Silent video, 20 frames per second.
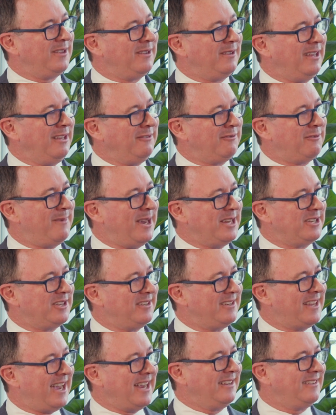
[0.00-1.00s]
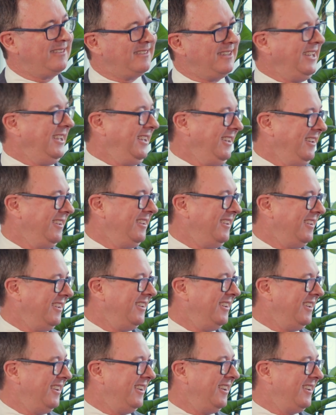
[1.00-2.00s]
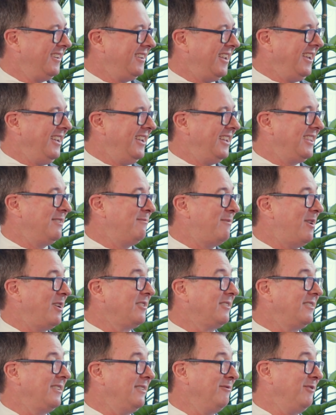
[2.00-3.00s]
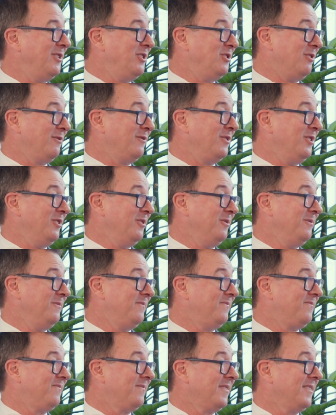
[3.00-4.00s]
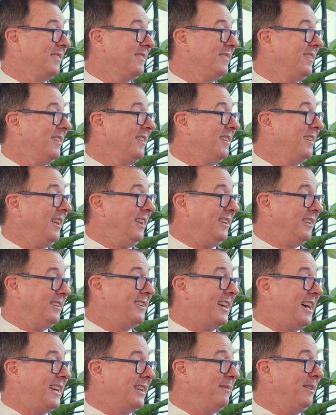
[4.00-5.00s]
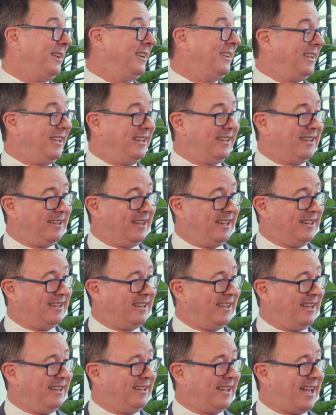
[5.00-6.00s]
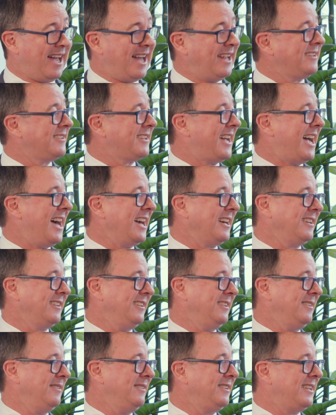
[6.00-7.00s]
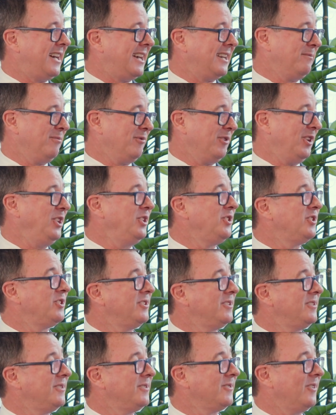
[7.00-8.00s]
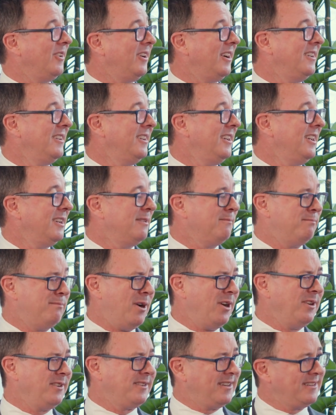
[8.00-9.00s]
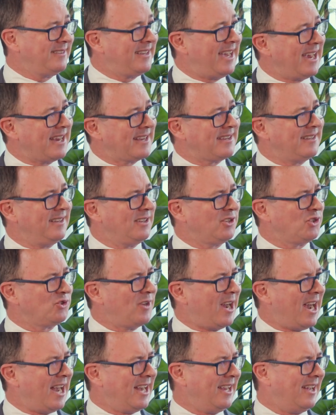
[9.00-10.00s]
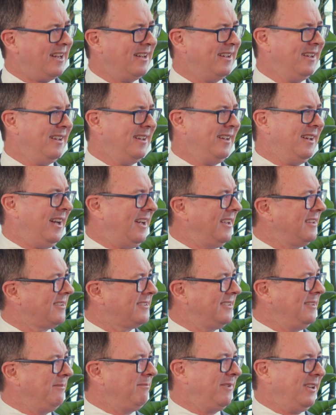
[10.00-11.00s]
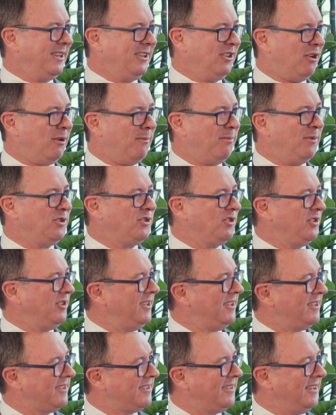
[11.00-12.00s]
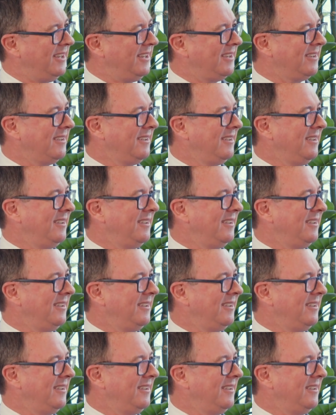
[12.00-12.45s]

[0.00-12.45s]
the information they think they can get the most leverage off you in a untargeted data breach. Right? Most attacks in Australia are simply opportunistic,